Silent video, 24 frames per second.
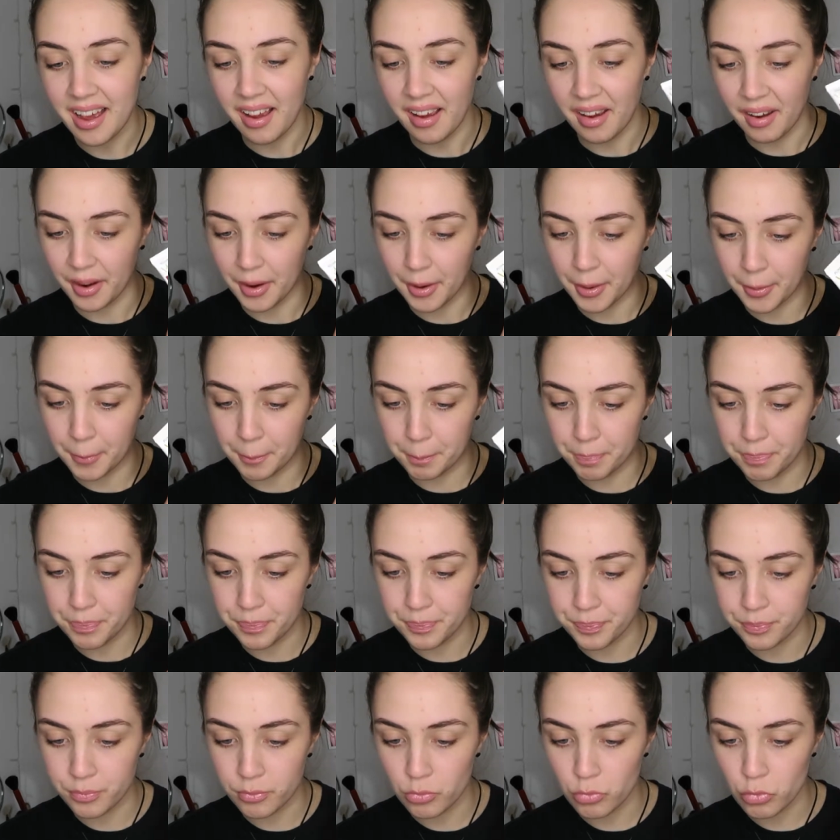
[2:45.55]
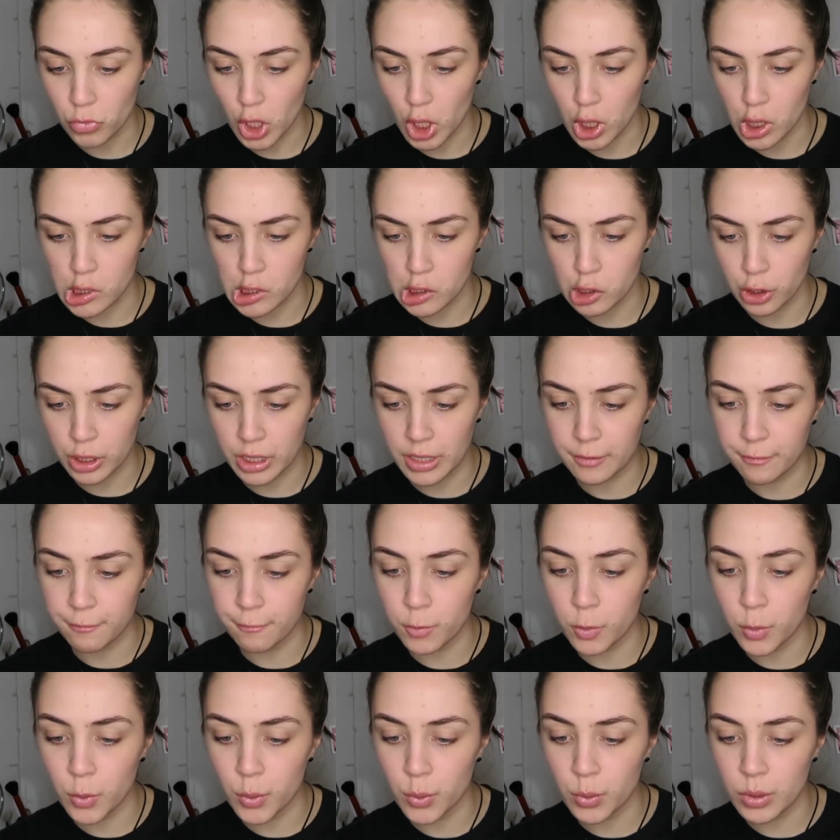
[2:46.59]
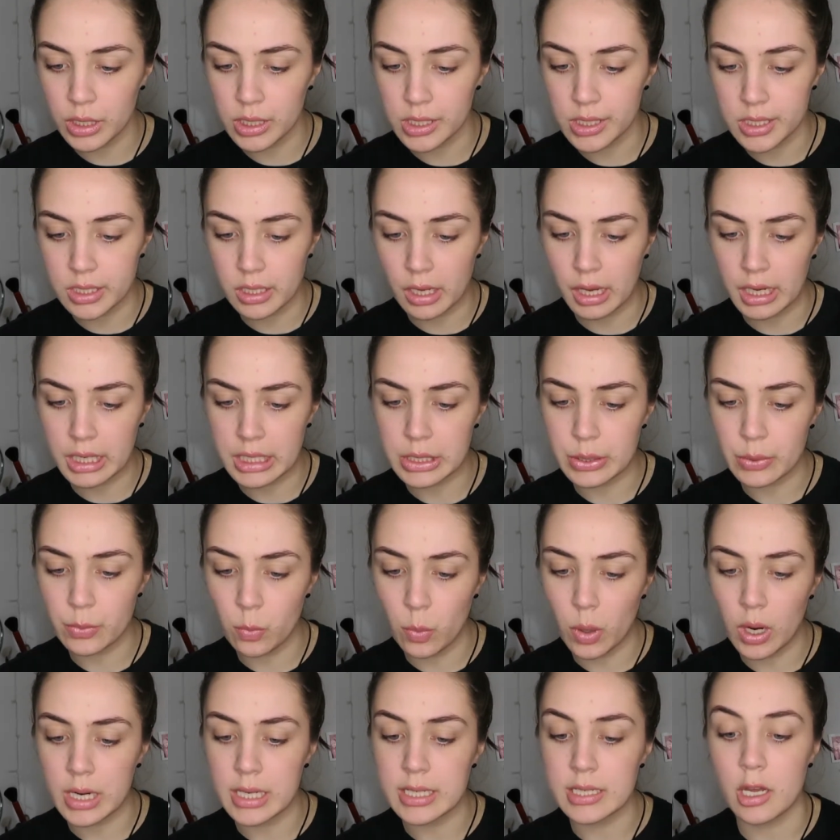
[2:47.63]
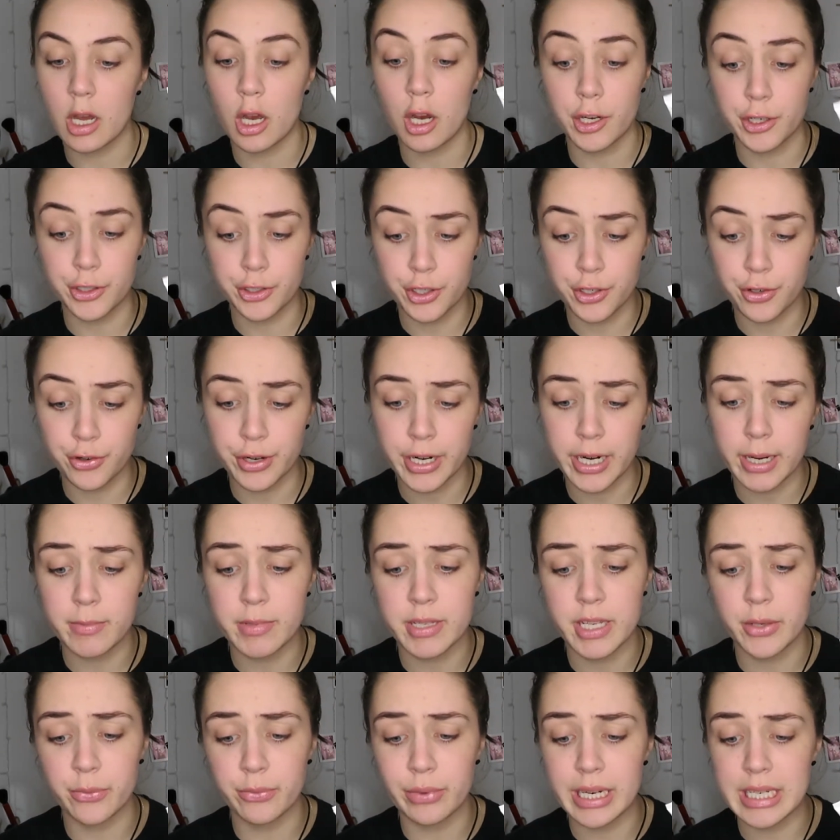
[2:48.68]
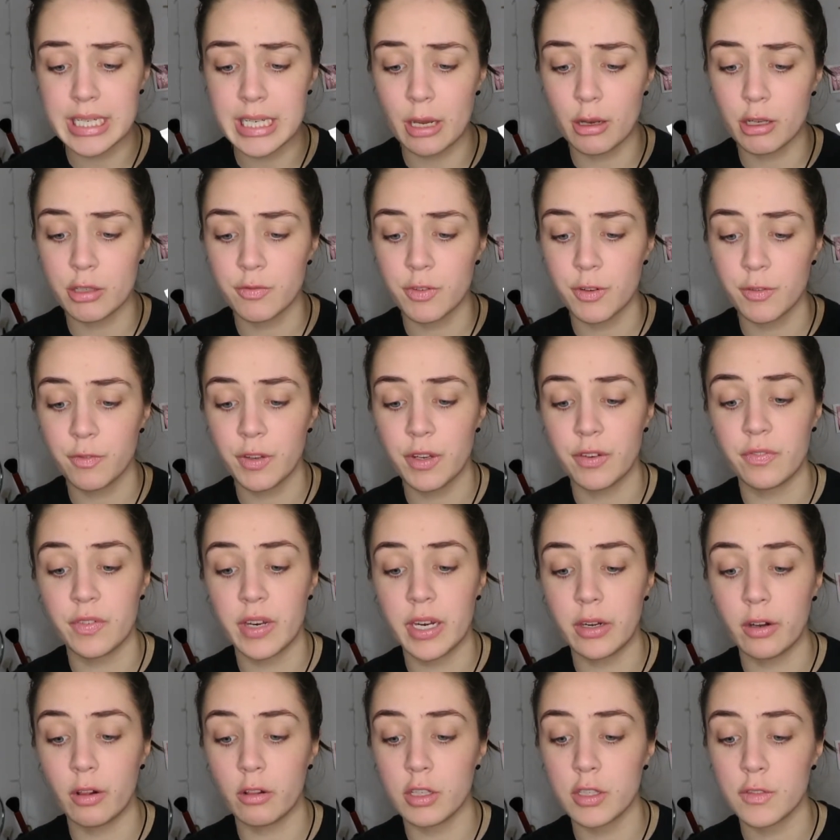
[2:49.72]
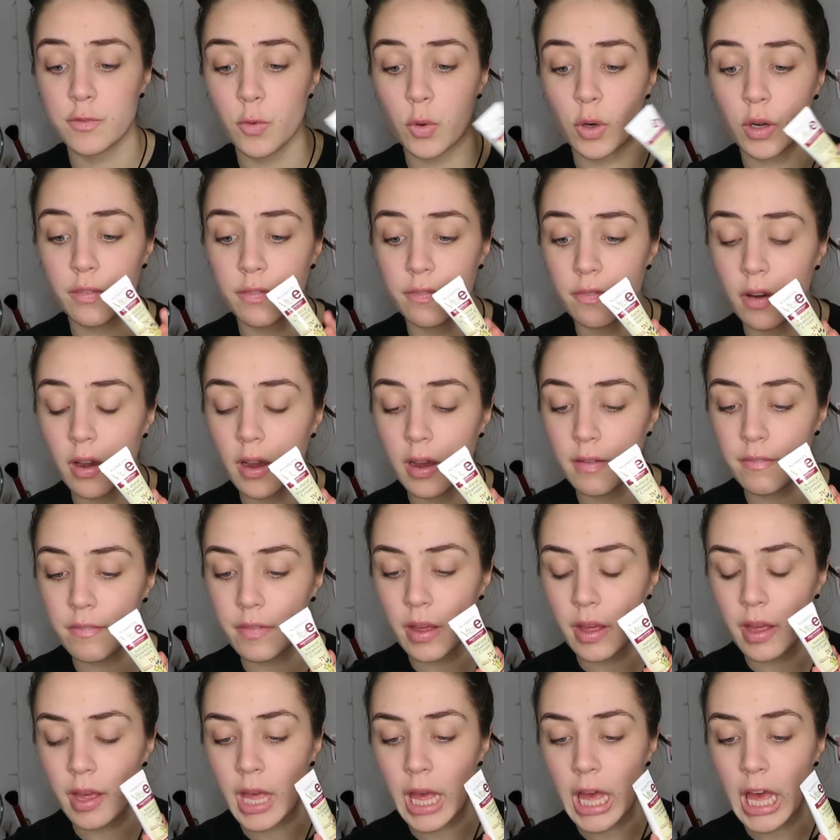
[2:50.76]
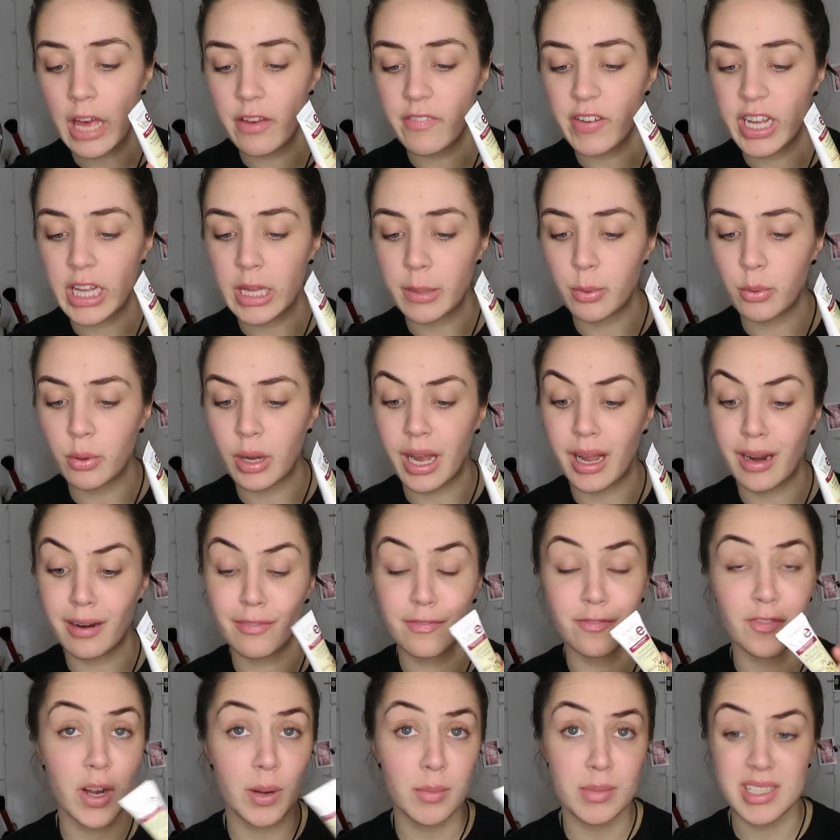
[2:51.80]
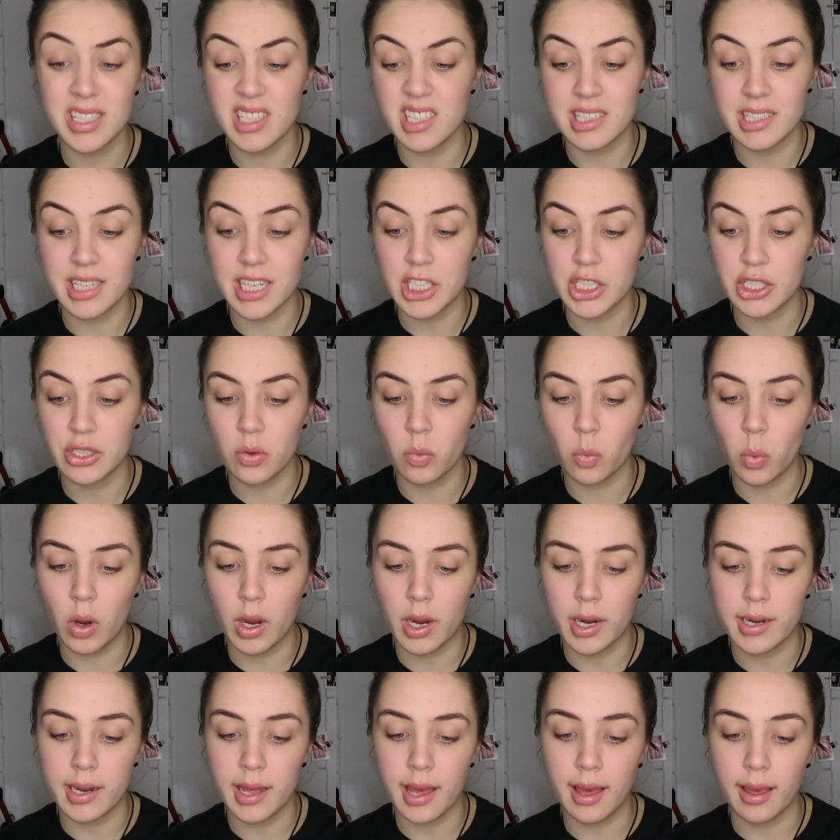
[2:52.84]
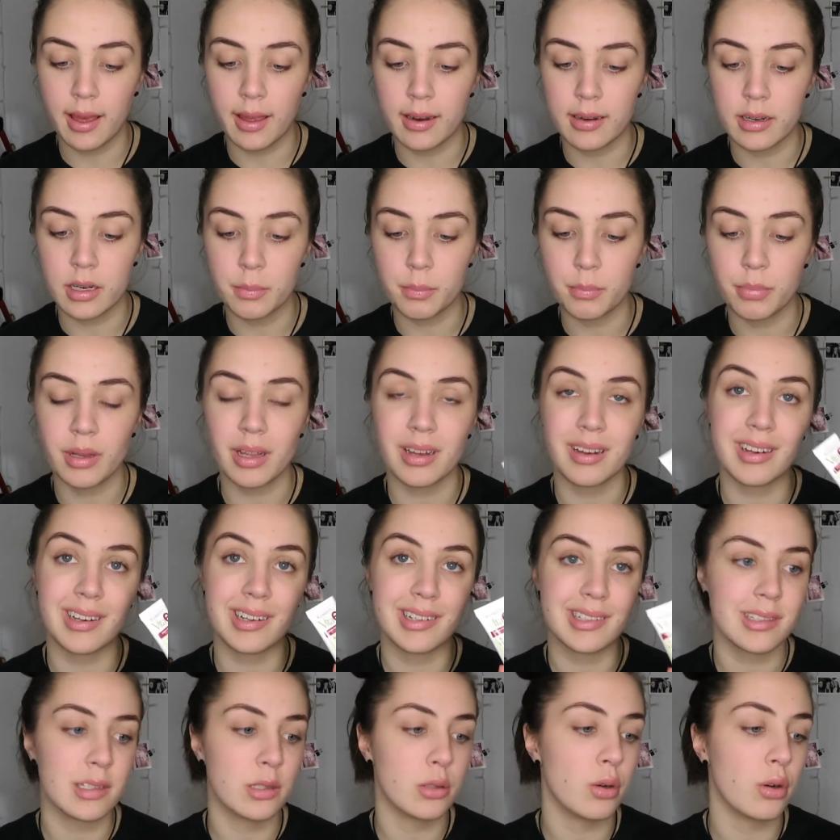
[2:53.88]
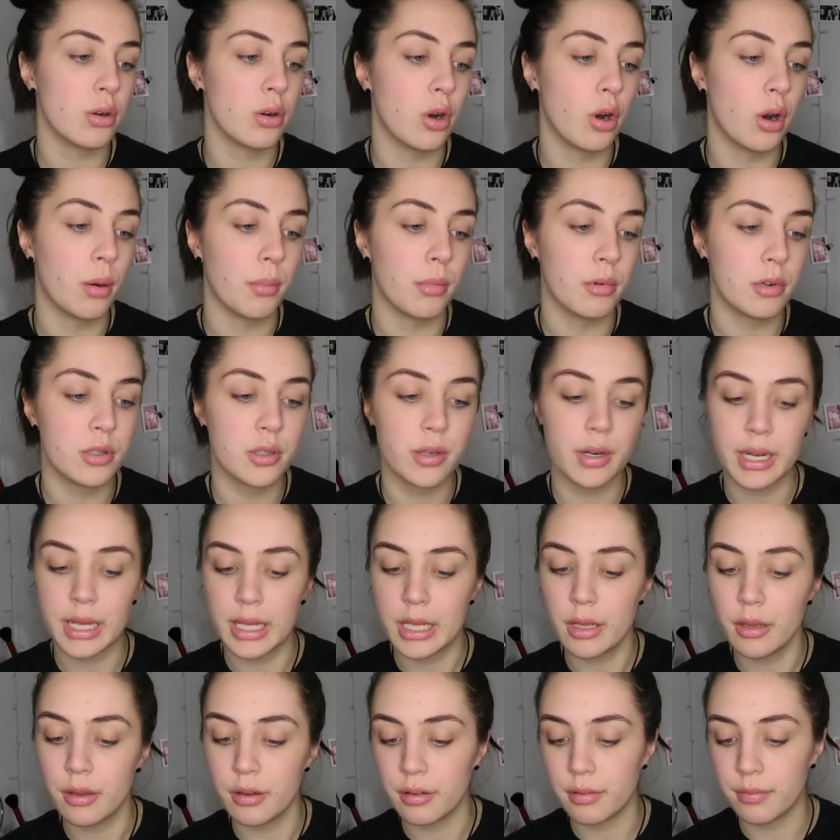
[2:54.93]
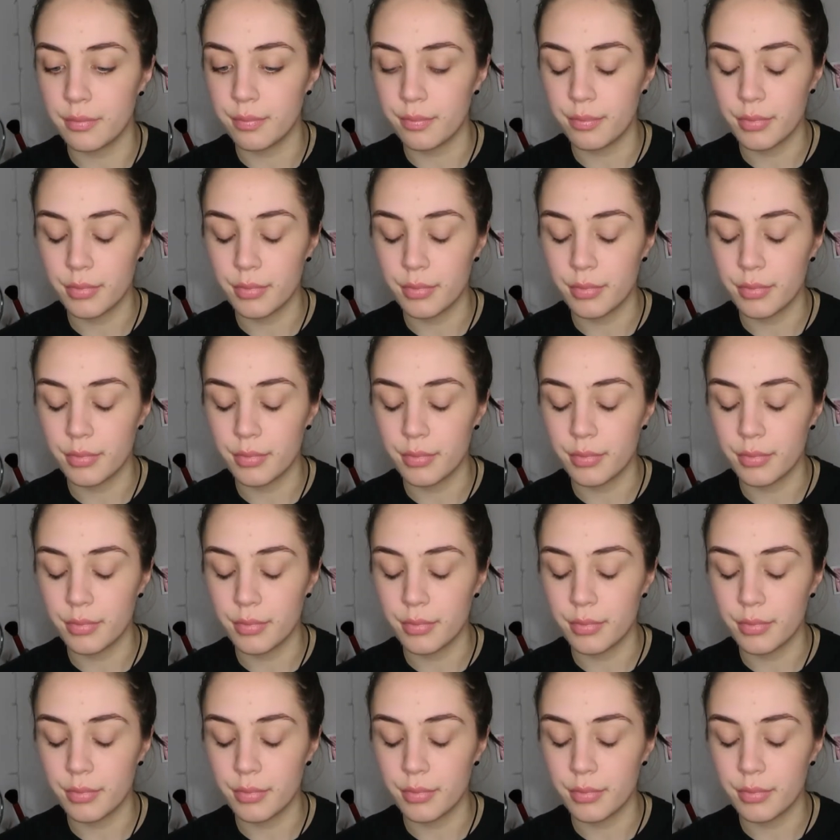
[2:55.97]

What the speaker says: So the full size one is 100 grams and retails for $15.45, available at pharmacies nationwide and plunkett.com.au.